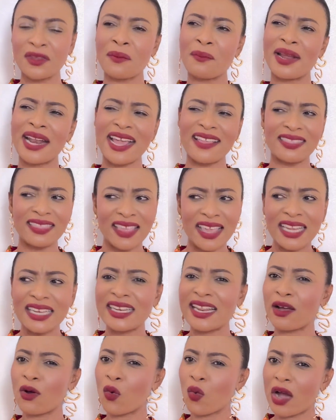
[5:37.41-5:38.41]
But I think
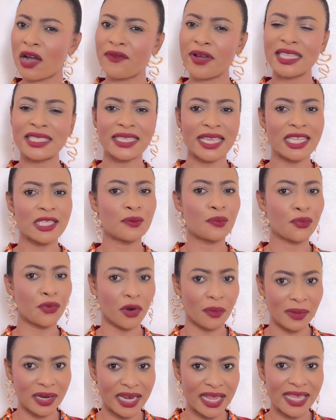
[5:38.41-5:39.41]
the guava takes
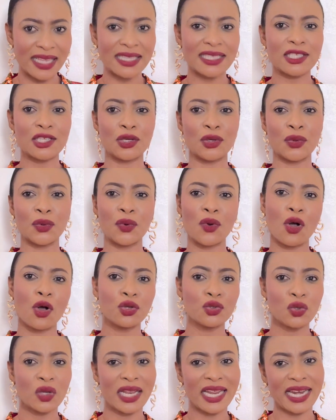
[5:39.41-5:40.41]
prominence,
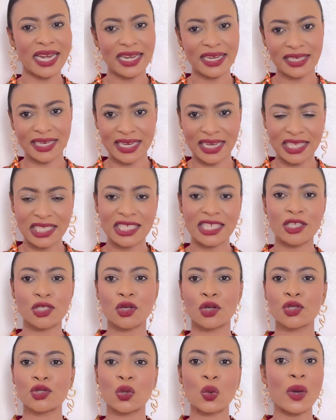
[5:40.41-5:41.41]
although the lychee is
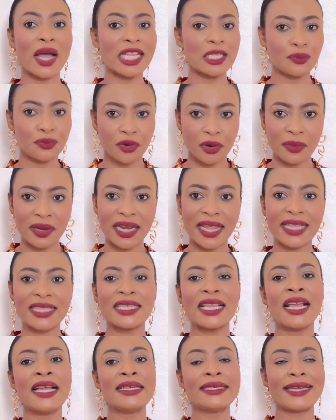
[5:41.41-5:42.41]
also quite prominent.
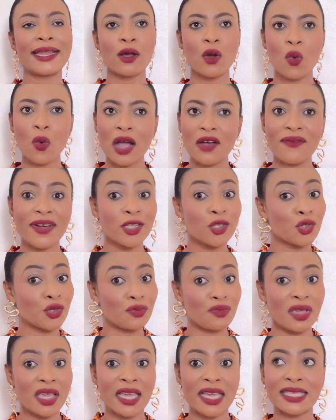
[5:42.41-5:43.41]
The guava to
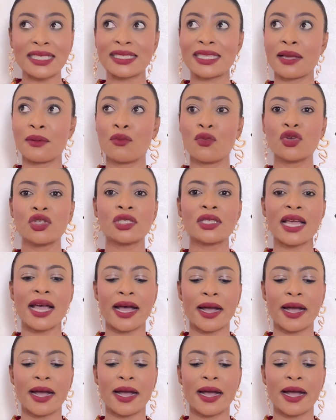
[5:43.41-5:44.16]
me is the most